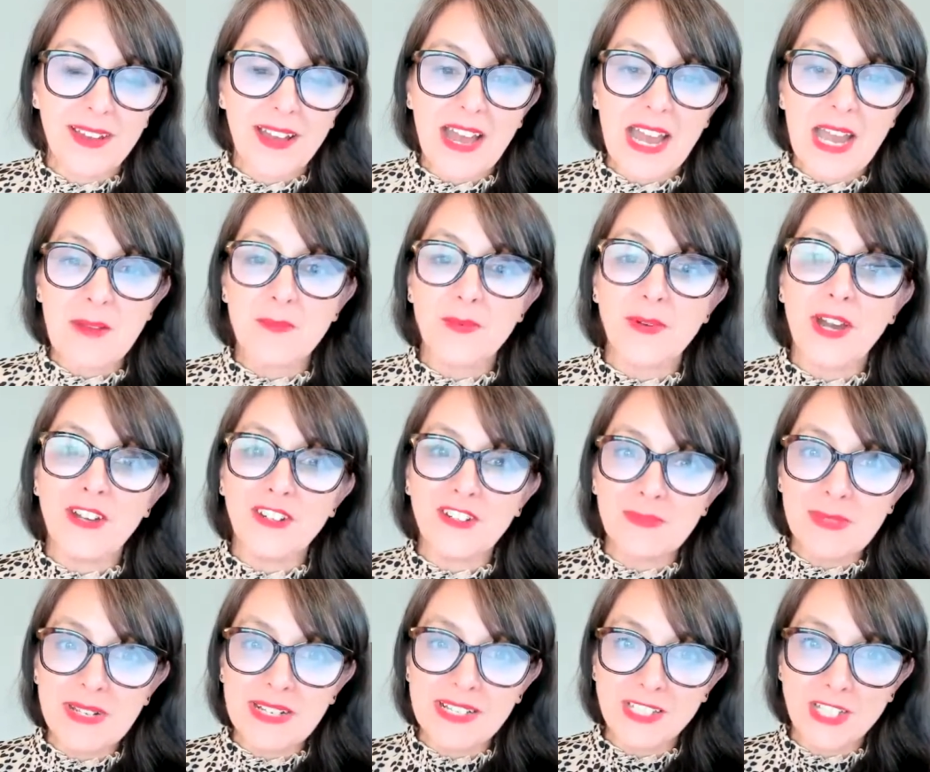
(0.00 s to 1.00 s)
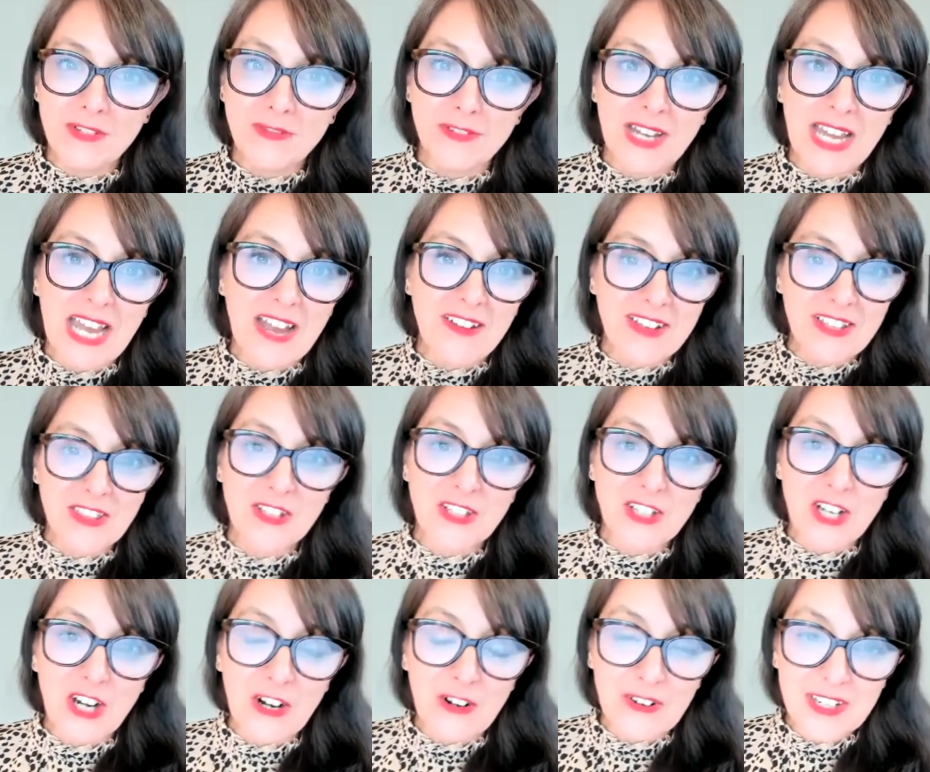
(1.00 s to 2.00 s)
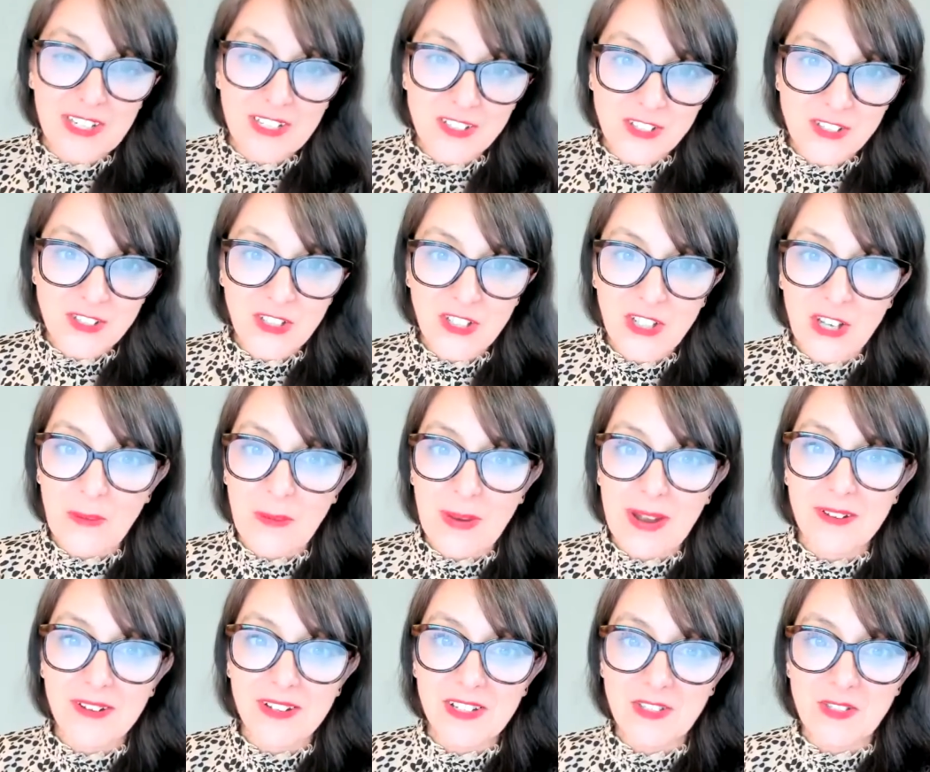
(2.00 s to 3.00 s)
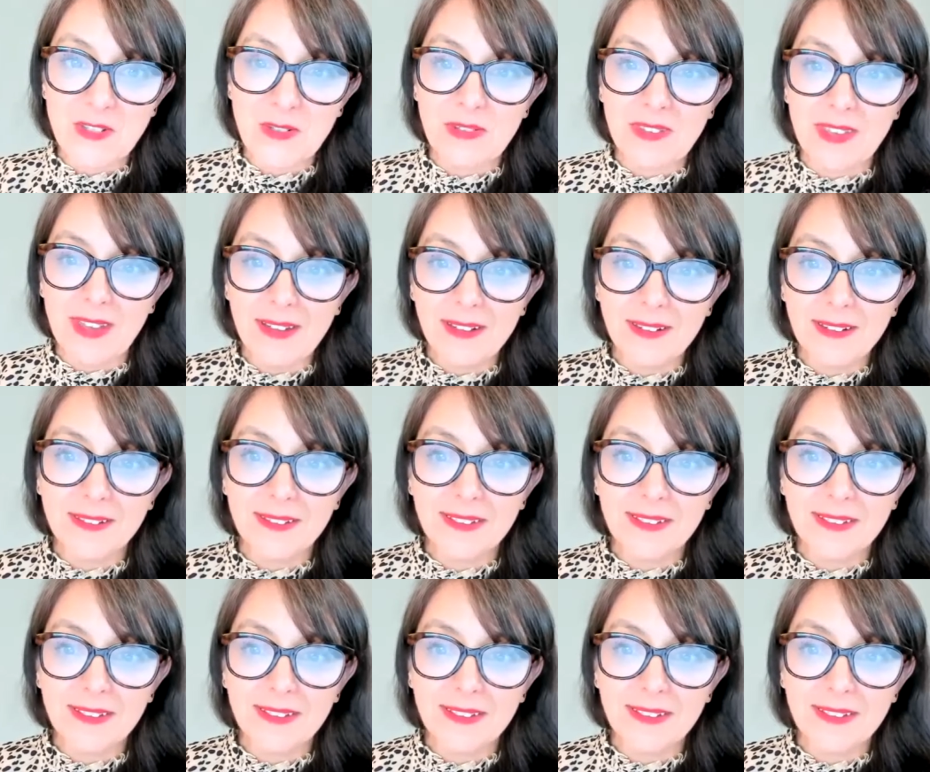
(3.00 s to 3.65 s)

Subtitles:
I'm proud of myself for having the courage to go out and do that.